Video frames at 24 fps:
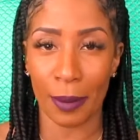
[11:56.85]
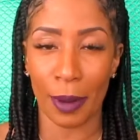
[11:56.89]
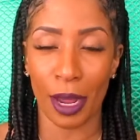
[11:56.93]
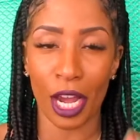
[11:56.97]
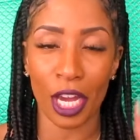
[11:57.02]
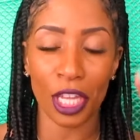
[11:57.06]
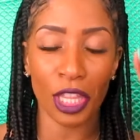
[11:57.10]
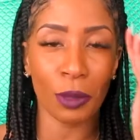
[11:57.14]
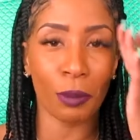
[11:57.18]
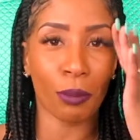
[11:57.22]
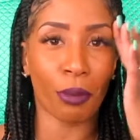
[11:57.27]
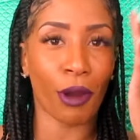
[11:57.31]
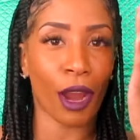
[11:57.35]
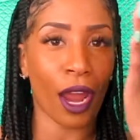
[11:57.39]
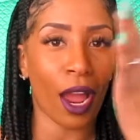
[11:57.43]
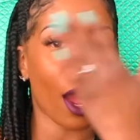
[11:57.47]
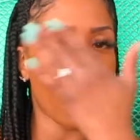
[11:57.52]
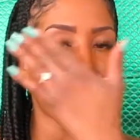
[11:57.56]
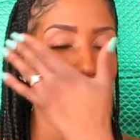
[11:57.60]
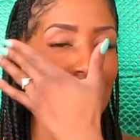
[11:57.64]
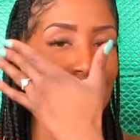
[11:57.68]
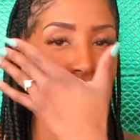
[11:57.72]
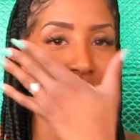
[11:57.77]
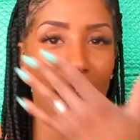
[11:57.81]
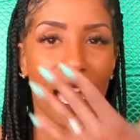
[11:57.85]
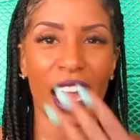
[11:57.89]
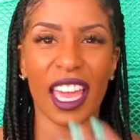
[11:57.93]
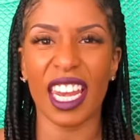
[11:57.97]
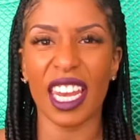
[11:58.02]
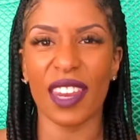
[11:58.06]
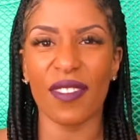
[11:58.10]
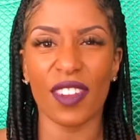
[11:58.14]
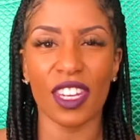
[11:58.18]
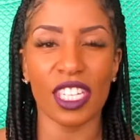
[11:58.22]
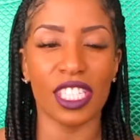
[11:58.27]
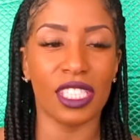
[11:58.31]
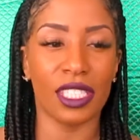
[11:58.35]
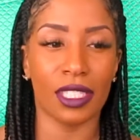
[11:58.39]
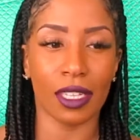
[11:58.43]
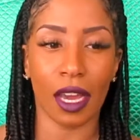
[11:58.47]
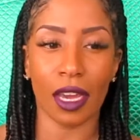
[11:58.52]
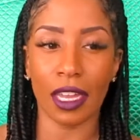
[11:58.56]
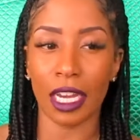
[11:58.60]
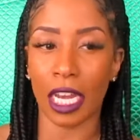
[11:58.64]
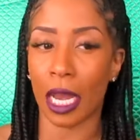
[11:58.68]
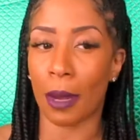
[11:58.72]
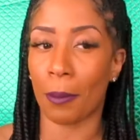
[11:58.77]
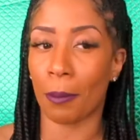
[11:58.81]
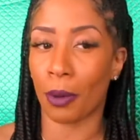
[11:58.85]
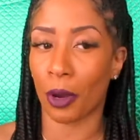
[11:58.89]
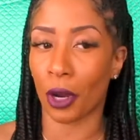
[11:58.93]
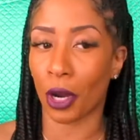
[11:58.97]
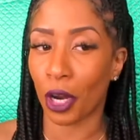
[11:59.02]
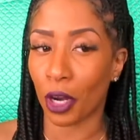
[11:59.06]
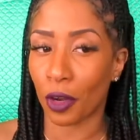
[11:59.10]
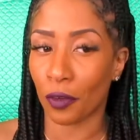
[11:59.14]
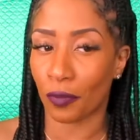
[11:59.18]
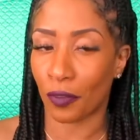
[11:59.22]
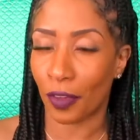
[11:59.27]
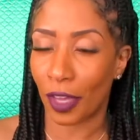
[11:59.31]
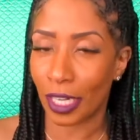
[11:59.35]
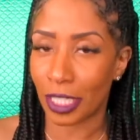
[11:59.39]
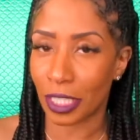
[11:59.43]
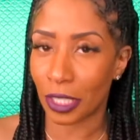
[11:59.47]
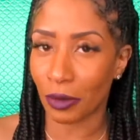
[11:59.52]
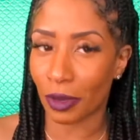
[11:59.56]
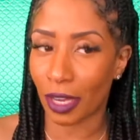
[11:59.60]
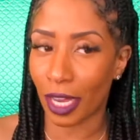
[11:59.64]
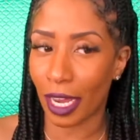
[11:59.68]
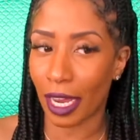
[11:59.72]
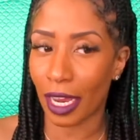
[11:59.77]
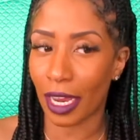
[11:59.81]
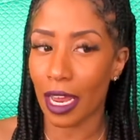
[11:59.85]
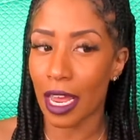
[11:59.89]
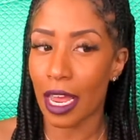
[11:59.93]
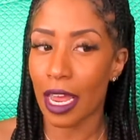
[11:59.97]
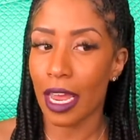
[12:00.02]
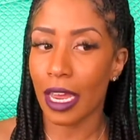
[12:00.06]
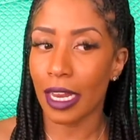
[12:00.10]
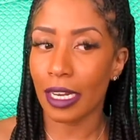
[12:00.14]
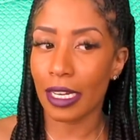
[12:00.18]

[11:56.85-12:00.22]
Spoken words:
And my other brow is not even done and perfect, okay?